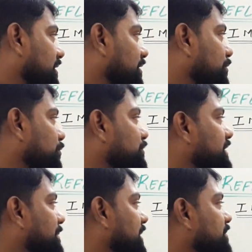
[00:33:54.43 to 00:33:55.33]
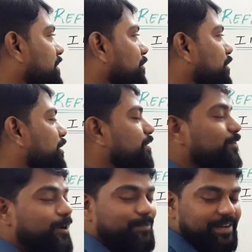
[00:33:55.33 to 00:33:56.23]
whose image we are going
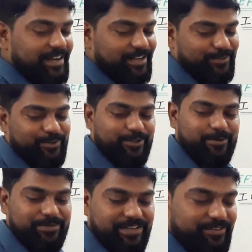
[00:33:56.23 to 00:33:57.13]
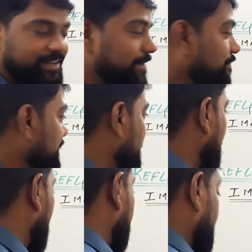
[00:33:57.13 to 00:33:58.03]
to obtain, that is what? Object. Okay.
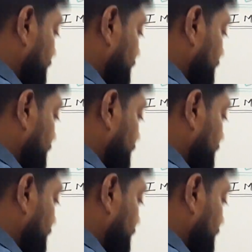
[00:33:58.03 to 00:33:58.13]
Now,